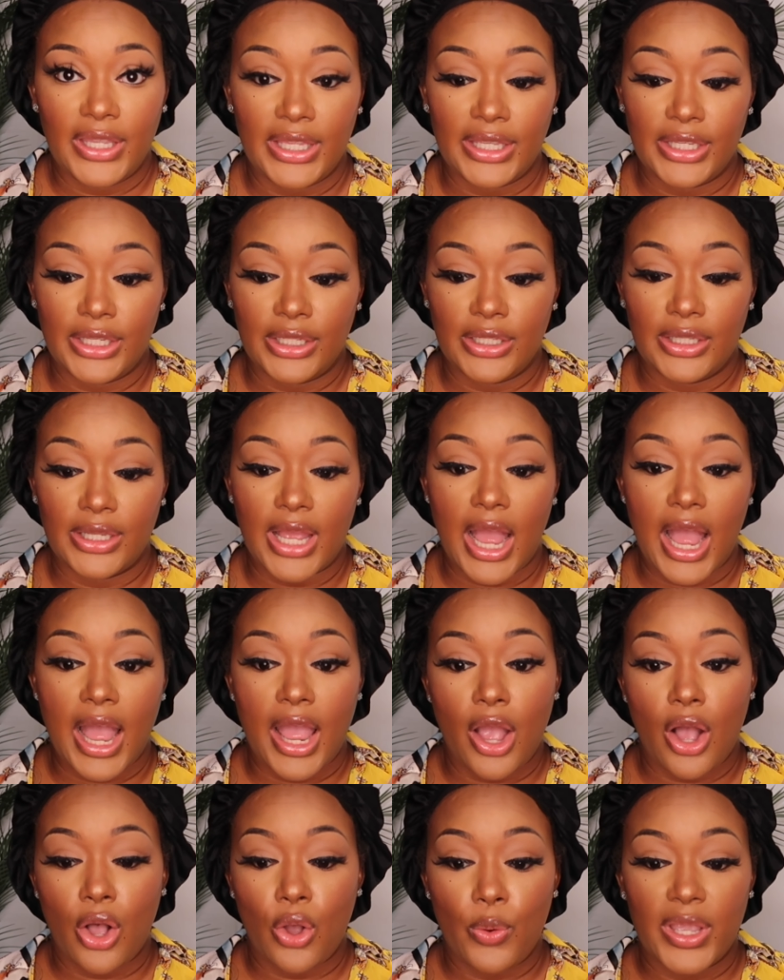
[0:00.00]
And
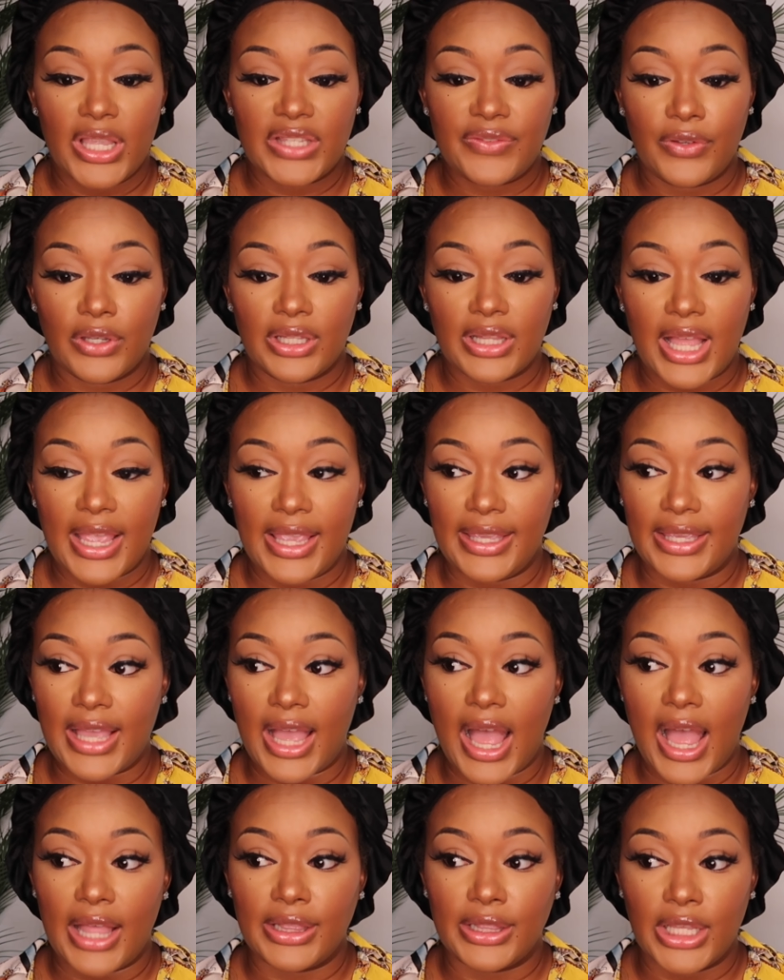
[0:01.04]
I always feel like
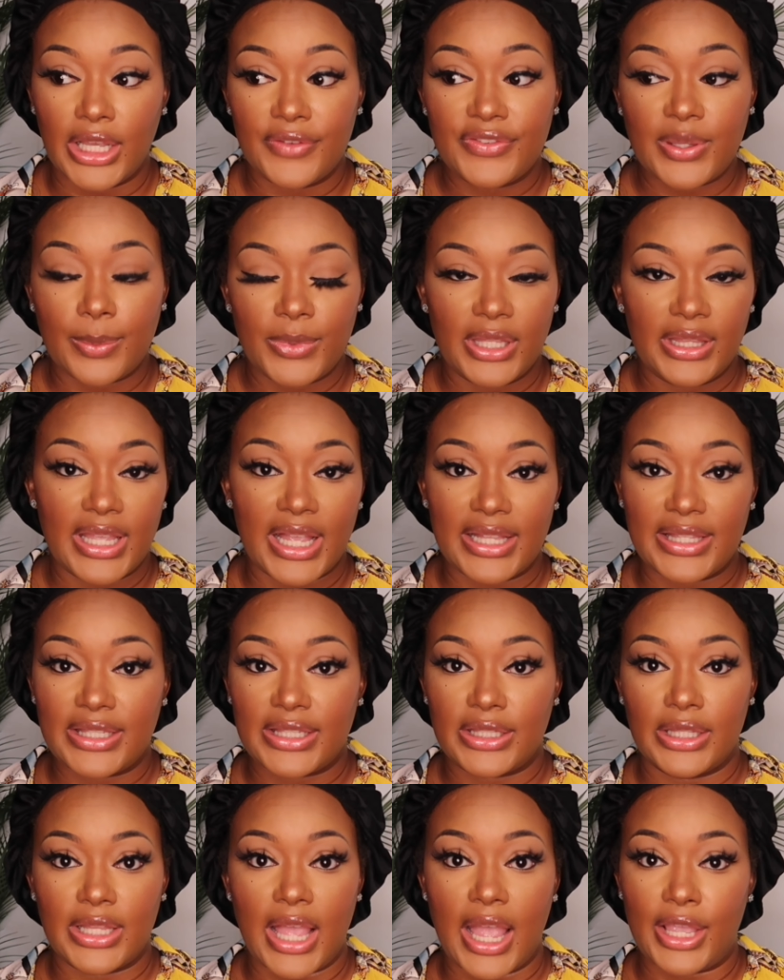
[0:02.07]
I love something that's
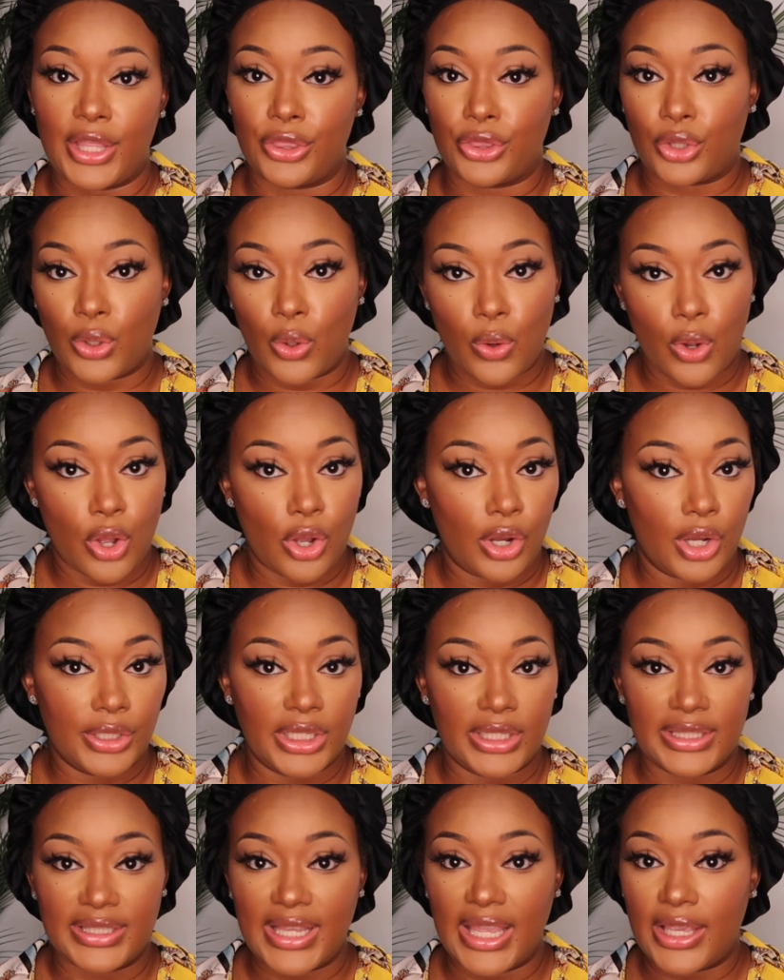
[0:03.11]
I can throw on
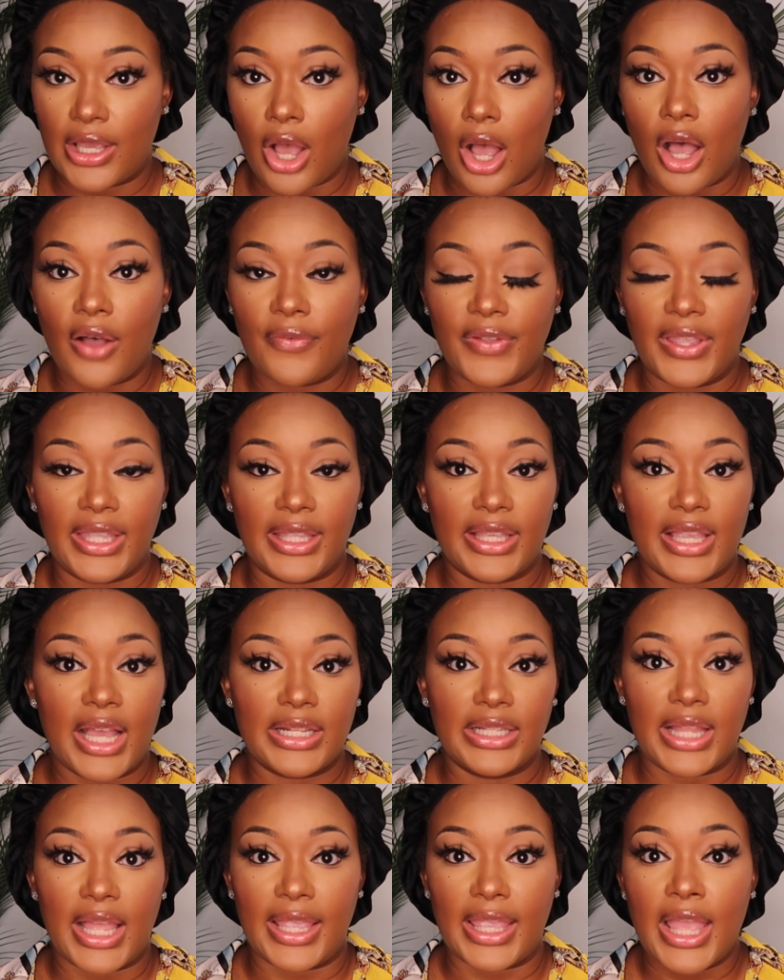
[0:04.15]
and take off and
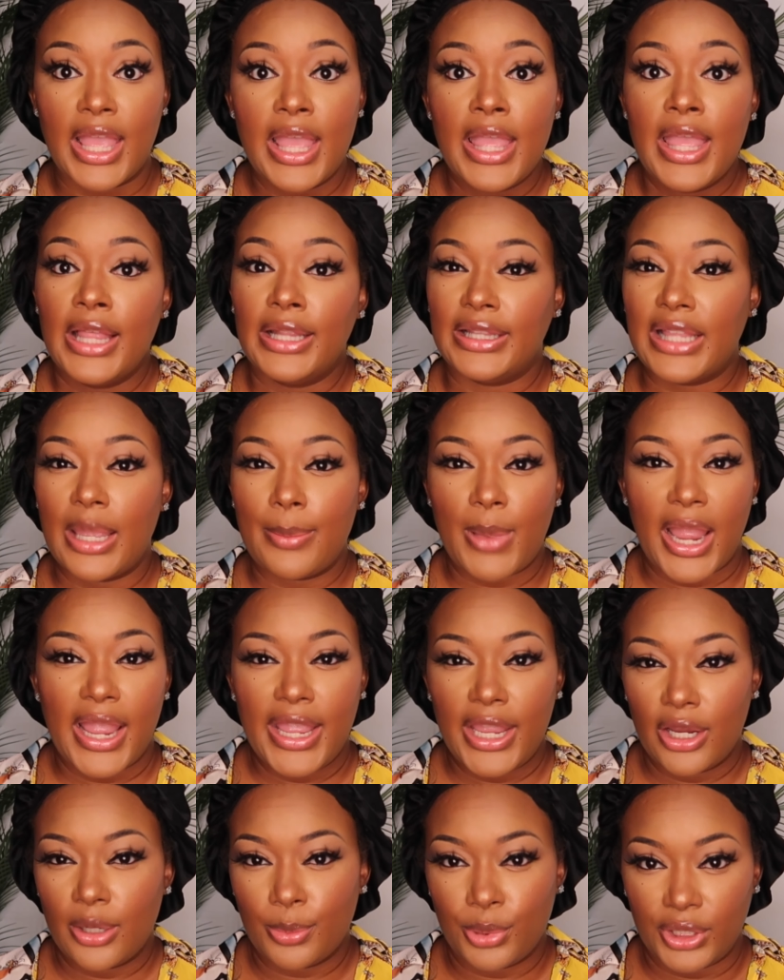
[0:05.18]
kind of like let my
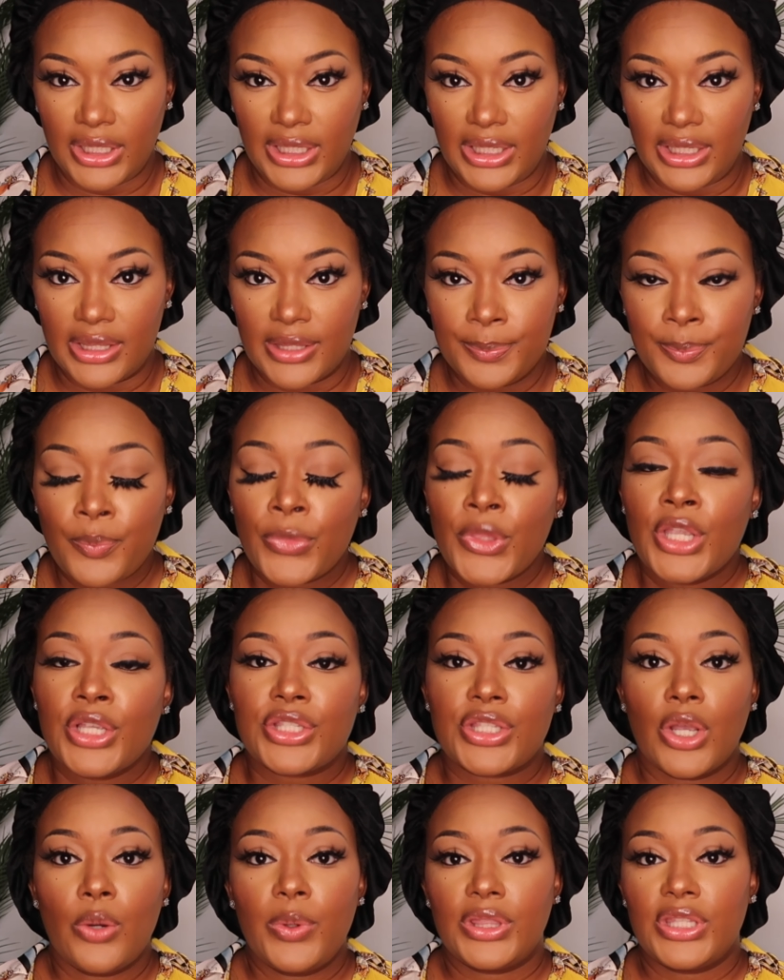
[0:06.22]
hair breathe.
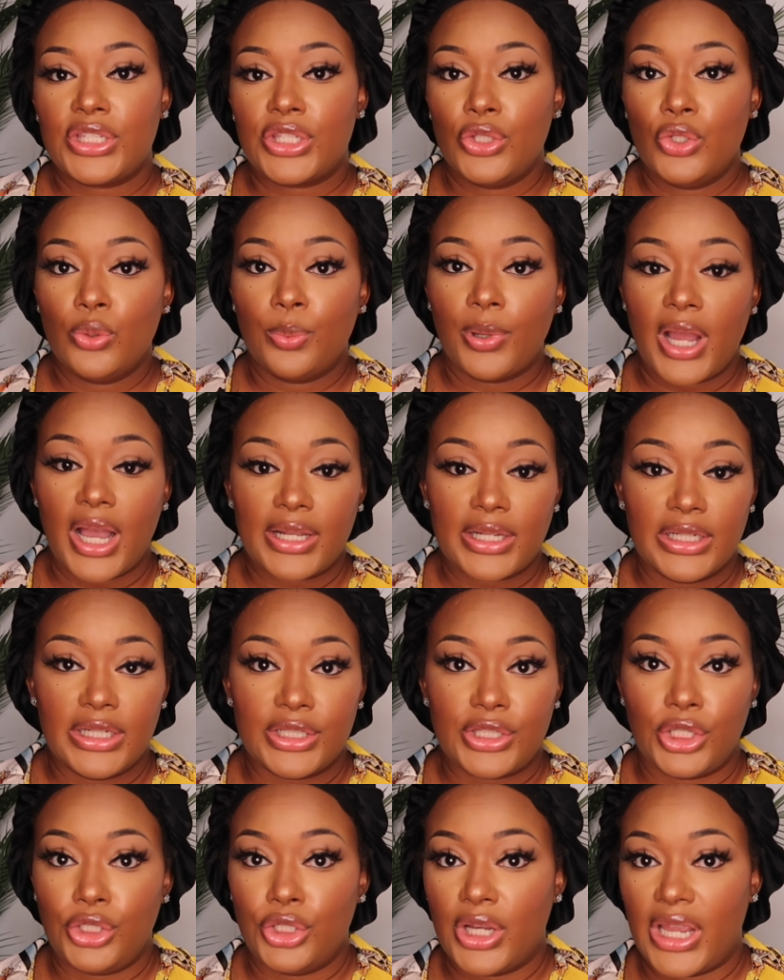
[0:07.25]
So with this new
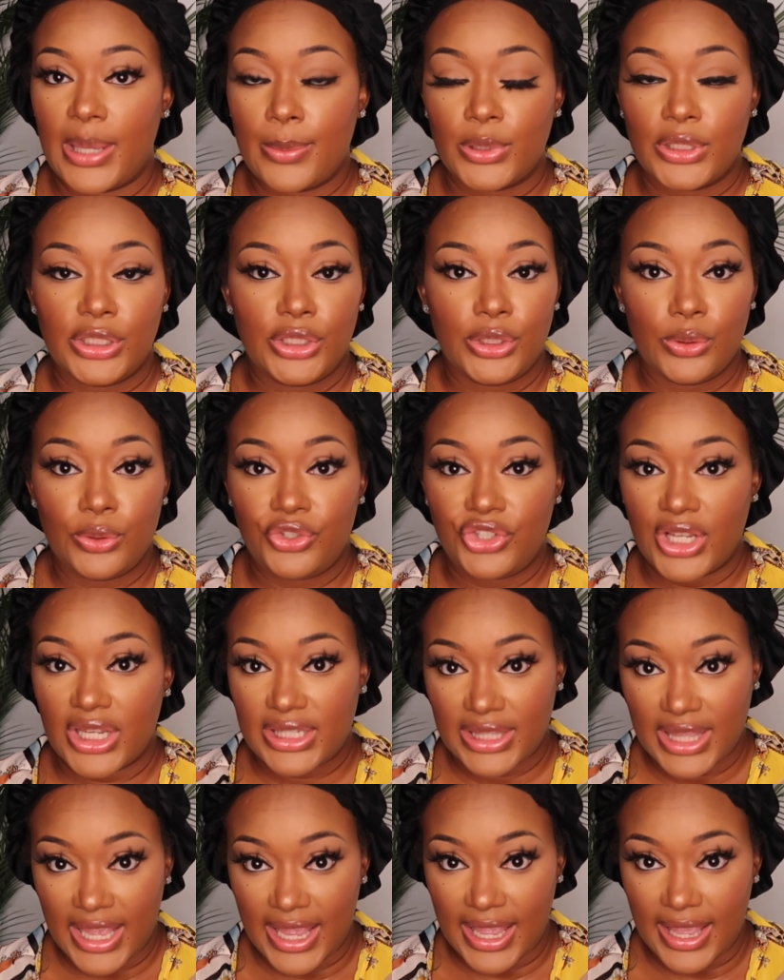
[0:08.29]
product, you're able to do
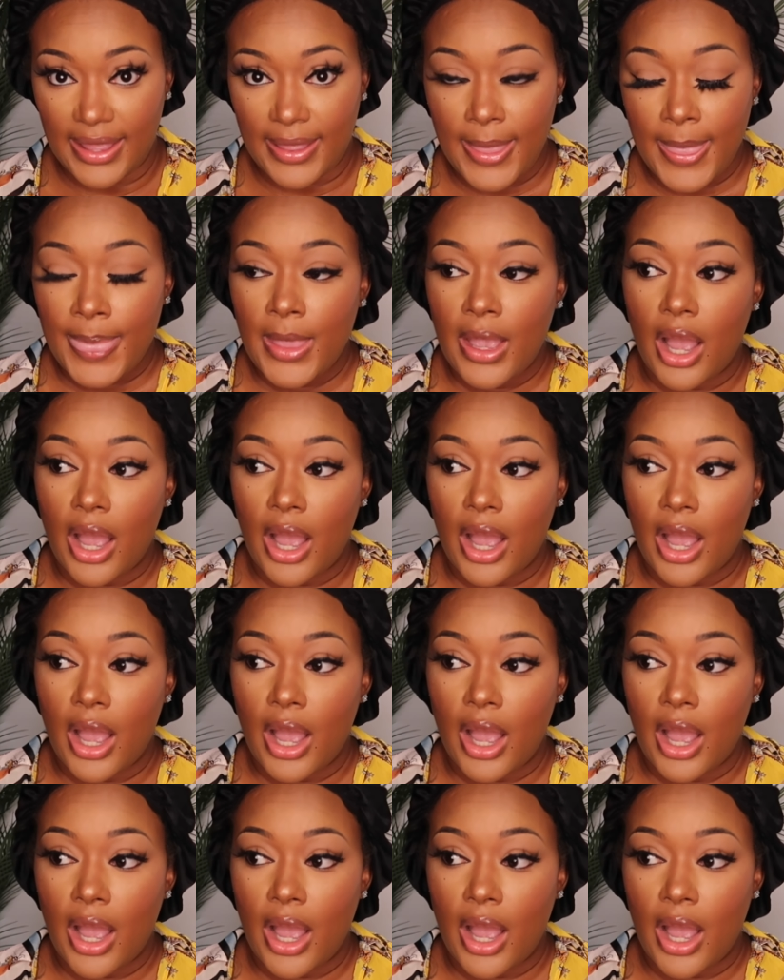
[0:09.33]
just that.